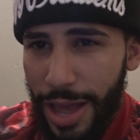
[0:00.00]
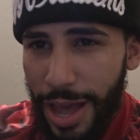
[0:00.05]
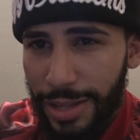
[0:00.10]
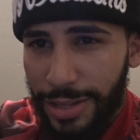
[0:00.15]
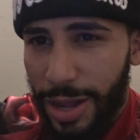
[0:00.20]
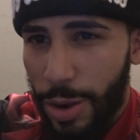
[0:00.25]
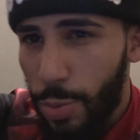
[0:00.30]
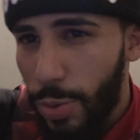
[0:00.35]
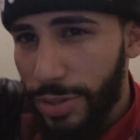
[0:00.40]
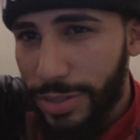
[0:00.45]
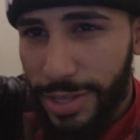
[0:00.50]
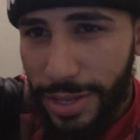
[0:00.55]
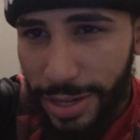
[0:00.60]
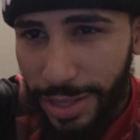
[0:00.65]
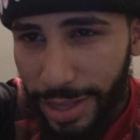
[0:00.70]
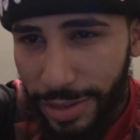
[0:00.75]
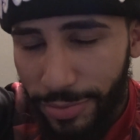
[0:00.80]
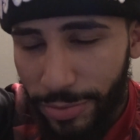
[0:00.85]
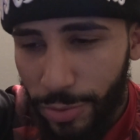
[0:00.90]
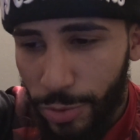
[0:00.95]
I, I went to
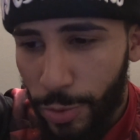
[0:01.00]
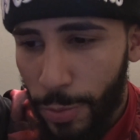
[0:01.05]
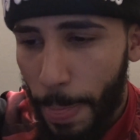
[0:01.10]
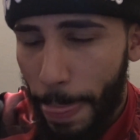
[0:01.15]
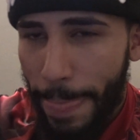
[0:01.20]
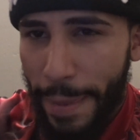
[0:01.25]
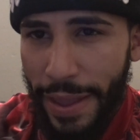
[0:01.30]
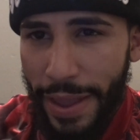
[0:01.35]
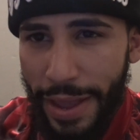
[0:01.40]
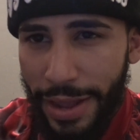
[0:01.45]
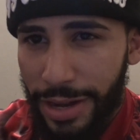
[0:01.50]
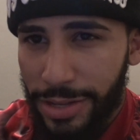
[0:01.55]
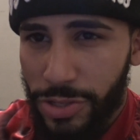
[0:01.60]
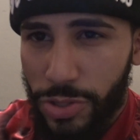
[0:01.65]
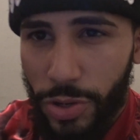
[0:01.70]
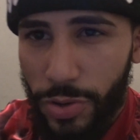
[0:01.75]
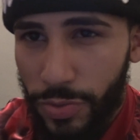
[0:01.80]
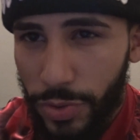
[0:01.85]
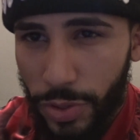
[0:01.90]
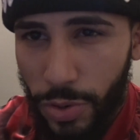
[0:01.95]
the living room, and I
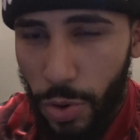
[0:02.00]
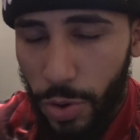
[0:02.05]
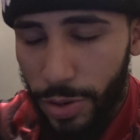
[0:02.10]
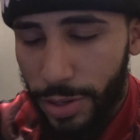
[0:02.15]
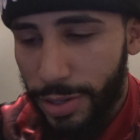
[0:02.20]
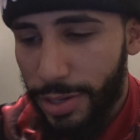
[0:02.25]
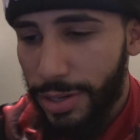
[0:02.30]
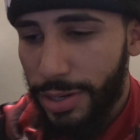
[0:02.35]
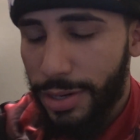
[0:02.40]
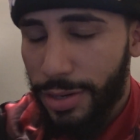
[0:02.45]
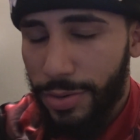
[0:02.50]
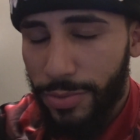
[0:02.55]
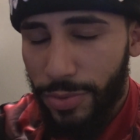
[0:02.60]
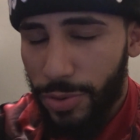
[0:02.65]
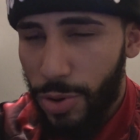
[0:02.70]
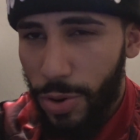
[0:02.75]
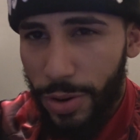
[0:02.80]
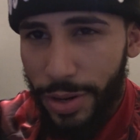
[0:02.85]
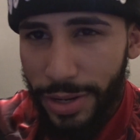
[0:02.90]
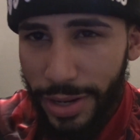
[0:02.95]
started recording,
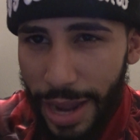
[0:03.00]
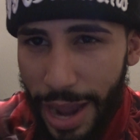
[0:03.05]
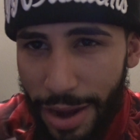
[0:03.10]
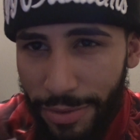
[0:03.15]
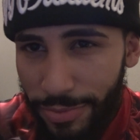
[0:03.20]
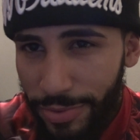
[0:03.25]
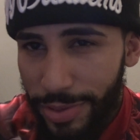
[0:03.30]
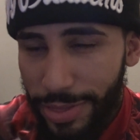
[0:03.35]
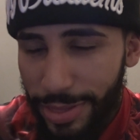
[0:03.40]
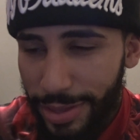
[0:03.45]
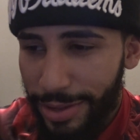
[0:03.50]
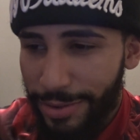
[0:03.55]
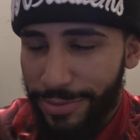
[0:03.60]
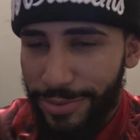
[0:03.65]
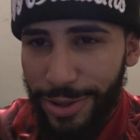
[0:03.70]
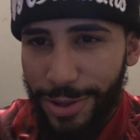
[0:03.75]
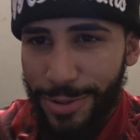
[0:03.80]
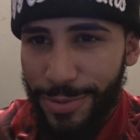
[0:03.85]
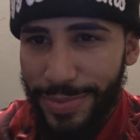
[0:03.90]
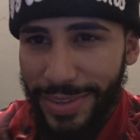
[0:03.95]
recording everything and
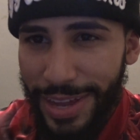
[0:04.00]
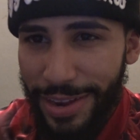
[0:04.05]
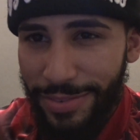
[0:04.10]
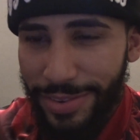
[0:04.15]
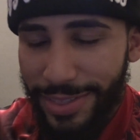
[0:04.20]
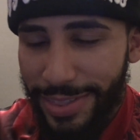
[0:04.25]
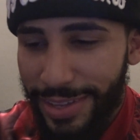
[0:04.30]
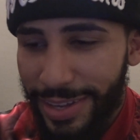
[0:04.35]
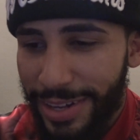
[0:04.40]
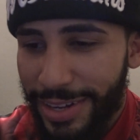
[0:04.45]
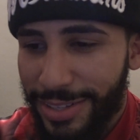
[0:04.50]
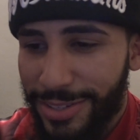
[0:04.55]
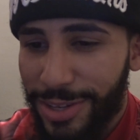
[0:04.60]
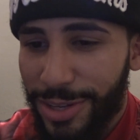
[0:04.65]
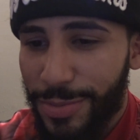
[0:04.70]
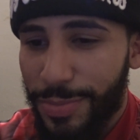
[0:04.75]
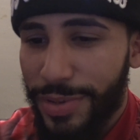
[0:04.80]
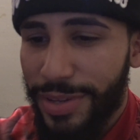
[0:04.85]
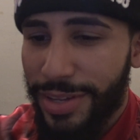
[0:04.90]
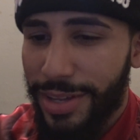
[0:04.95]
filming everything. And it
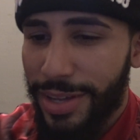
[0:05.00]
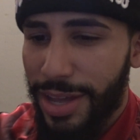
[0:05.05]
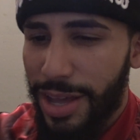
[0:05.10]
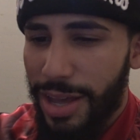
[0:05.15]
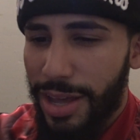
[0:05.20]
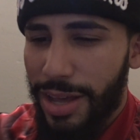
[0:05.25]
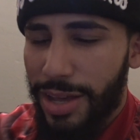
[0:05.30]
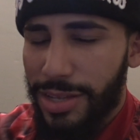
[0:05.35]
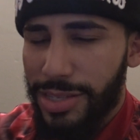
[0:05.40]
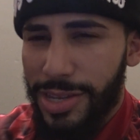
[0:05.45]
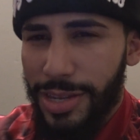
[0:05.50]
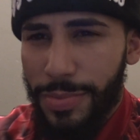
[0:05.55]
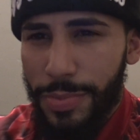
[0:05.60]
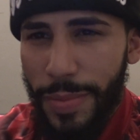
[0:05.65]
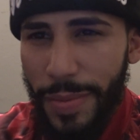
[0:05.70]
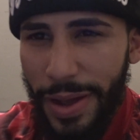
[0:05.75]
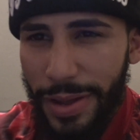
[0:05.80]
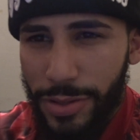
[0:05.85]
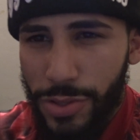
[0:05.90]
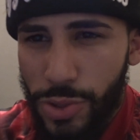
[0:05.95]
took me, it took me
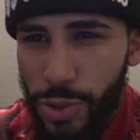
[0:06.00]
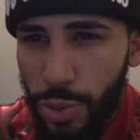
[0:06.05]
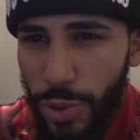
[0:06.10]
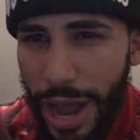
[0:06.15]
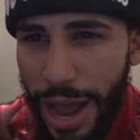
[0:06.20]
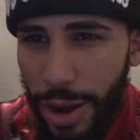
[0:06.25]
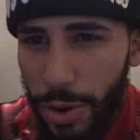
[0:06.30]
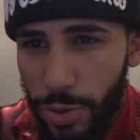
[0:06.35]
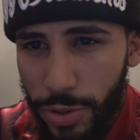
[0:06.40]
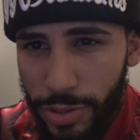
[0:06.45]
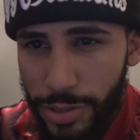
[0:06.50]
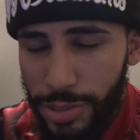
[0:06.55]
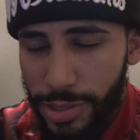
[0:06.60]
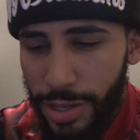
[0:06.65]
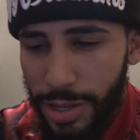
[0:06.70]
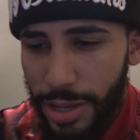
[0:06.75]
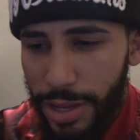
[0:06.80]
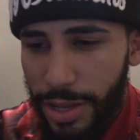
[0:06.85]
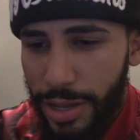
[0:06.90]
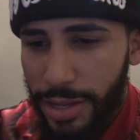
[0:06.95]
about two
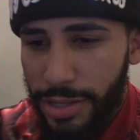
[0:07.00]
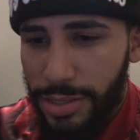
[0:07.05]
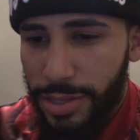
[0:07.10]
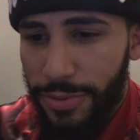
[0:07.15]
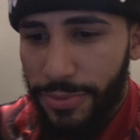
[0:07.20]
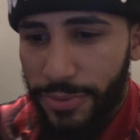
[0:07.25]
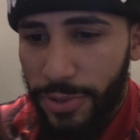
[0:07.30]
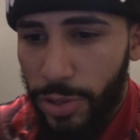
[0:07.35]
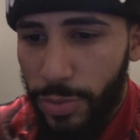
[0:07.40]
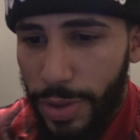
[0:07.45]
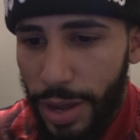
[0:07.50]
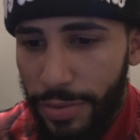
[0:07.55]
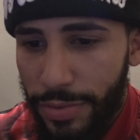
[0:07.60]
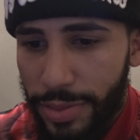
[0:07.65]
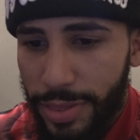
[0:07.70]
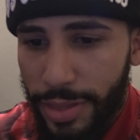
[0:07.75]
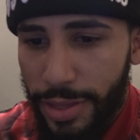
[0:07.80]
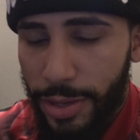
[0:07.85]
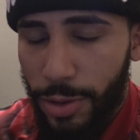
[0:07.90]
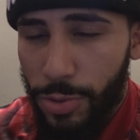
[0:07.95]
hours to film
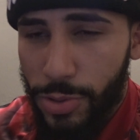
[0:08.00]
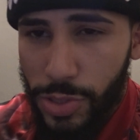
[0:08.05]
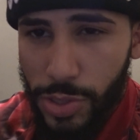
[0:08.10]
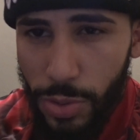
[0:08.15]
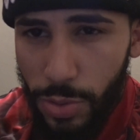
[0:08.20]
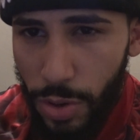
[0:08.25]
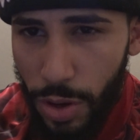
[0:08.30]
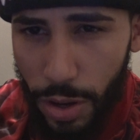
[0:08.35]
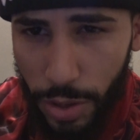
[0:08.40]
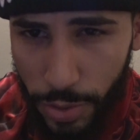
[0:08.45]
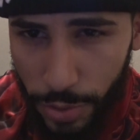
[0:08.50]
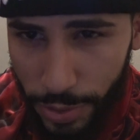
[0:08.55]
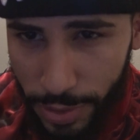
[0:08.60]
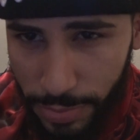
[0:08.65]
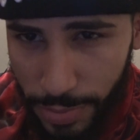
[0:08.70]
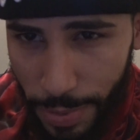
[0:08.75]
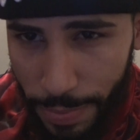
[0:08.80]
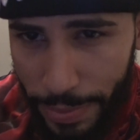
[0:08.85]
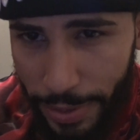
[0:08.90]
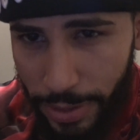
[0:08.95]
everything. It was so awkward
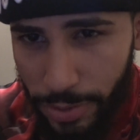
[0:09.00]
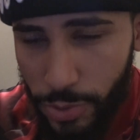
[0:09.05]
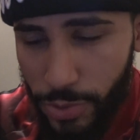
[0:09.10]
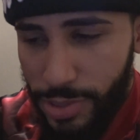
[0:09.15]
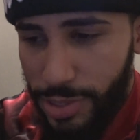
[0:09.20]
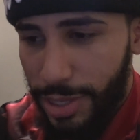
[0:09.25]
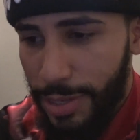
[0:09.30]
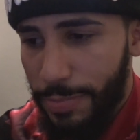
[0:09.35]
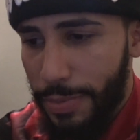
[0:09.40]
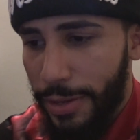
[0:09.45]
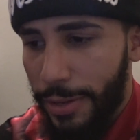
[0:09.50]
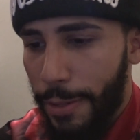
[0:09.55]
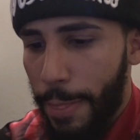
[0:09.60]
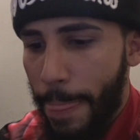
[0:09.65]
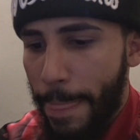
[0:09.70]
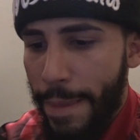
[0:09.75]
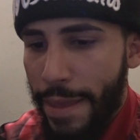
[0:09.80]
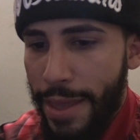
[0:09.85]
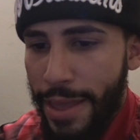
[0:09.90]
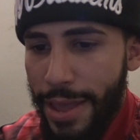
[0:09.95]
because my parents were sleeping,
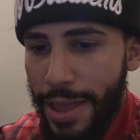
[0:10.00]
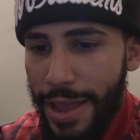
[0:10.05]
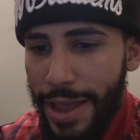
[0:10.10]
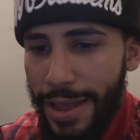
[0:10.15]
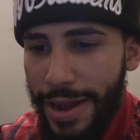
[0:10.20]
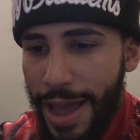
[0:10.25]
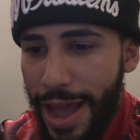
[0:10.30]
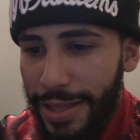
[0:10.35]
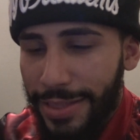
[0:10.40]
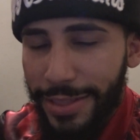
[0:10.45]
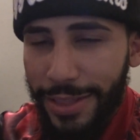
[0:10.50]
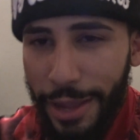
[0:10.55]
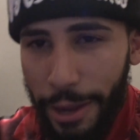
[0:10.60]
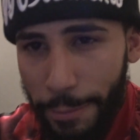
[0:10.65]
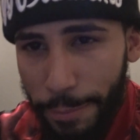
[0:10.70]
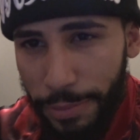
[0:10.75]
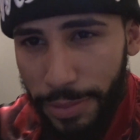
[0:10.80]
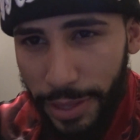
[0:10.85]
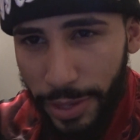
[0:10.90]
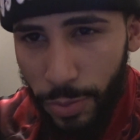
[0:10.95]
and I had to
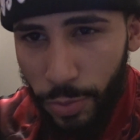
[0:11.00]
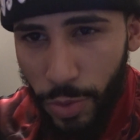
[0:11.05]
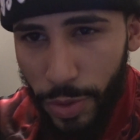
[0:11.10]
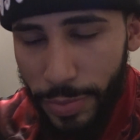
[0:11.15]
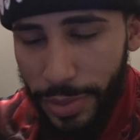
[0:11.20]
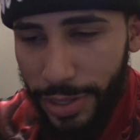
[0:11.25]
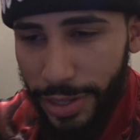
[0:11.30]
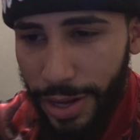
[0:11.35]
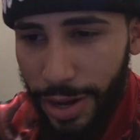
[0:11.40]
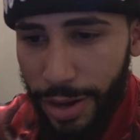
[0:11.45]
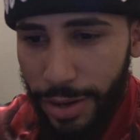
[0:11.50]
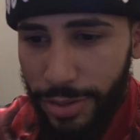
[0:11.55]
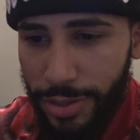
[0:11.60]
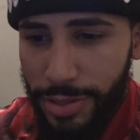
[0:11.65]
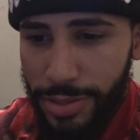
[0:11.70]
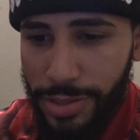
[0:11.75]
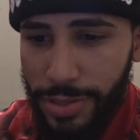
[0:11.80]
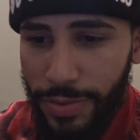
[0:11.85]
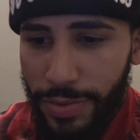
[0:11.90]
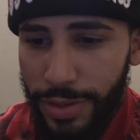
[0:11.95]
like play woman
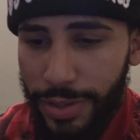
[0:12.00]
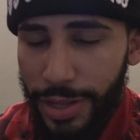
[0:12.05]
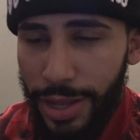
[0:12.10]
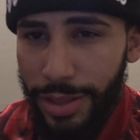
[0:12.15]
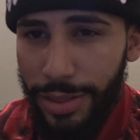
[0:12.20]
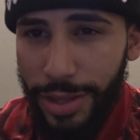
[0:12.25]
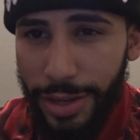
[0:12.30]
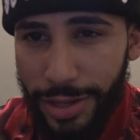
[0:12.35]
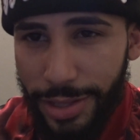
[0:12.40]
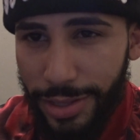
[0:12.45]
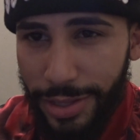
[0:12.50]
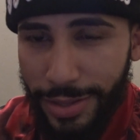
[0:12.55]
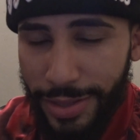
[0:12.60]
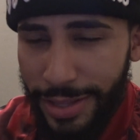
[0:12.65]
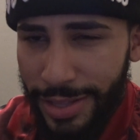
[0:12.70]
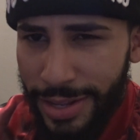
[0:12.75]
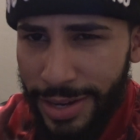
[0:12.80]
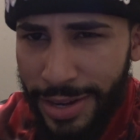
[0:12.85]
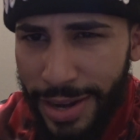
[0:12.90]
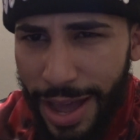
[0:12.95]
characters, stuff like that. Luckily,
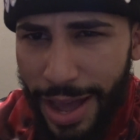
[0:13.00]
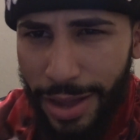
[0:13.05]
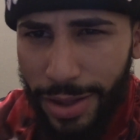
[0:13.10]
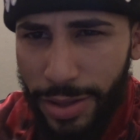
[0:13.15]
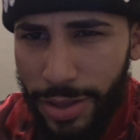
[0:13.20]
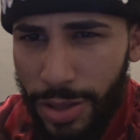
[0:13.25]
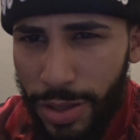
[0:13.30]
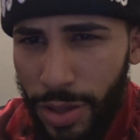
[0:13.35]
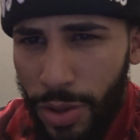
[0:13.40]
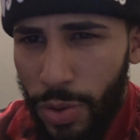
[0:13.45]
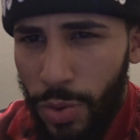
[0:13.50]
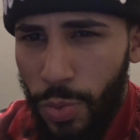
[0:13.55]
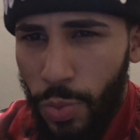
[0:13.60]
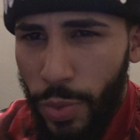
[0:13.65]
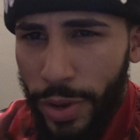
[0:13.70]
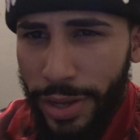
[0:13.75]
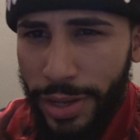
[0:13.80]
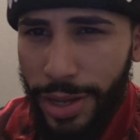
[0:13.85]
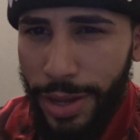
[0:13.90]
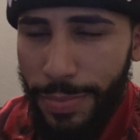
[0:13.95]
they did not
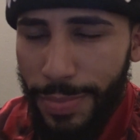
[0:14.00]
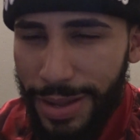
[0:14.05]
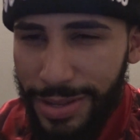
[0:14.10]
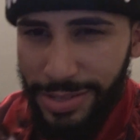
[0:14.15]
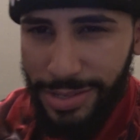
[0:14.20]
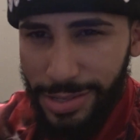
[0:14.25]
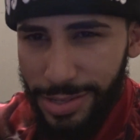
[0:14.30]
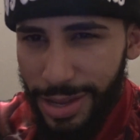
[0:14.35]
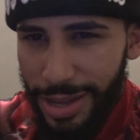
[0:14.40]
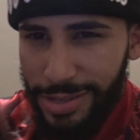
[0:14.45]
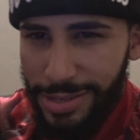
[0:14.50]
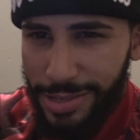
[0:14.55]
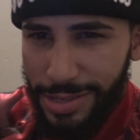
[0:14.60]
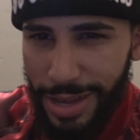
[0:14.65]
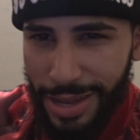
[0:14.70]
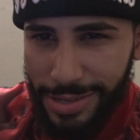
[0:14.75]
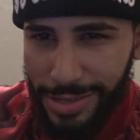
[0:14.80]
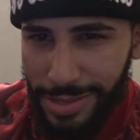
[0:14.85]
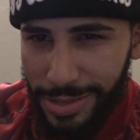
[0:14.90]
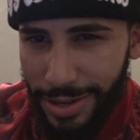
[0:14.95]
wake up. I, I,
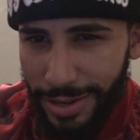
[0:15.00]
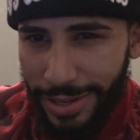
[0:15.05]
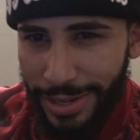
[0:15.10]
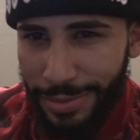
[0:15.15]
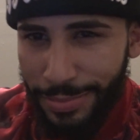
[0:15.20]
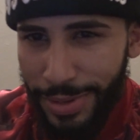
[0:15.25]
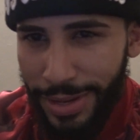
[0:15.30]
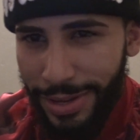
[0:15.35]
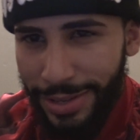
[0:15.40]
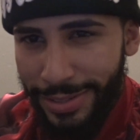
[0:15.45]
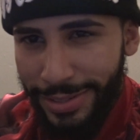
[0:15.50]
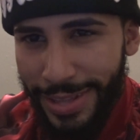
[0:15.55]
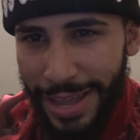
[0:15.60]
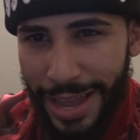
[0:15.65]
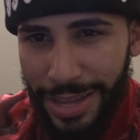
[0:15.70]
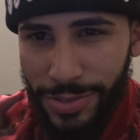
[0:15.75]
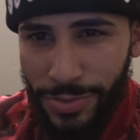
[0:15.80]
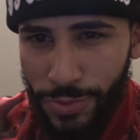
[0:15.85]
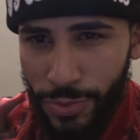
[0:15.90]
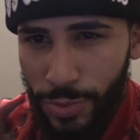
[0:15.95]
I snuck in my
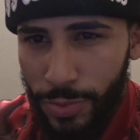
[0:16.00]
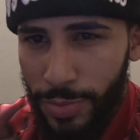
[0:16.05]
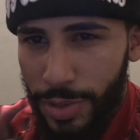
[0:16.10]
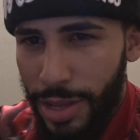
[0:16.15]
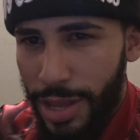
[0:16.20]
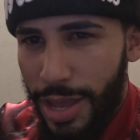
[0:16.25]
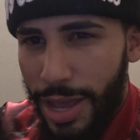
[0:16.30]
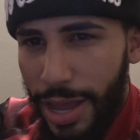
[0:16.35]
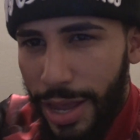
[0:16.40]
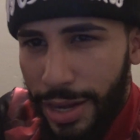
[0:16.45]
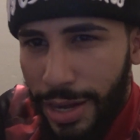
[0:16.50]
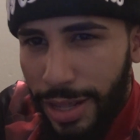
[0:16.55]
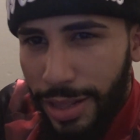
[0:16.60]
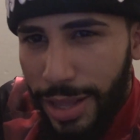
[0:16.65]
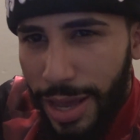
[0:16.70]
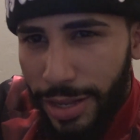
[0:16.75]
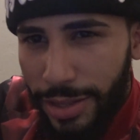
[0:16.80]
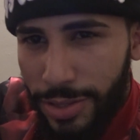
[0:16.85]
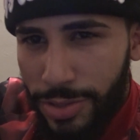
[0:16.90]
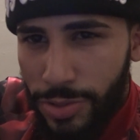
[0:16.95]
dad's room and I
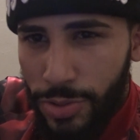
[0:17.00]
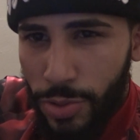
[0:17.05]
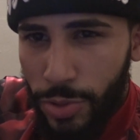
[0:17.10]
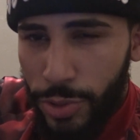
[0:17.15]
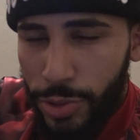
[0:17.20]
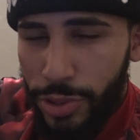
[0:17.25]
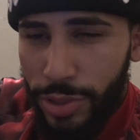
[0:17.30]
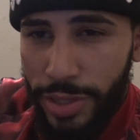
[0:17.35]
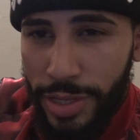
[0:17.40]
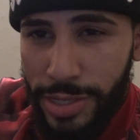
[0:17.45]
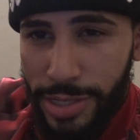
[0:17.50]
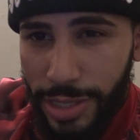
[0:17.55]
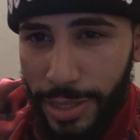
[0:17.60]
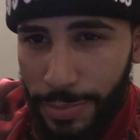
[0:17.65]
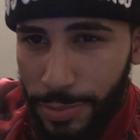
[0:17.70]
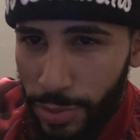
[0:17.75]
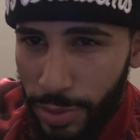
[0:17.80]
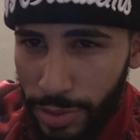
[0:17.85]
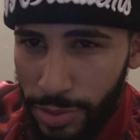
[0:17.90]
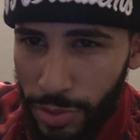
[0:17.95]
locked his door. Usually he
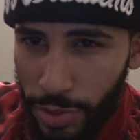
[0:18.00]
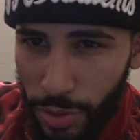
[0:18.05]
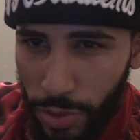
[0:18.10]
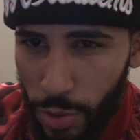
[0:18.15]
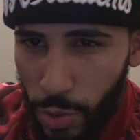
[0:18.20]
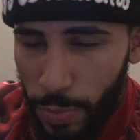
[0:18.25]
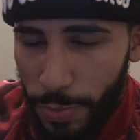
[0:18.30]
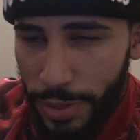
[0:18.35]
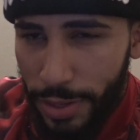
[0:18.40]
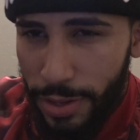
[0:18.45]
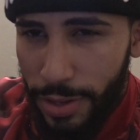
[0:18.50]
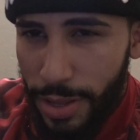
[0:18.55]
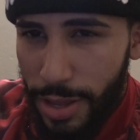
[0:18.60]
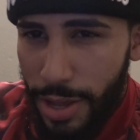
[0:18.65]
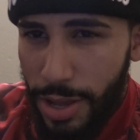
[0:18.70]
sleeps with his door open,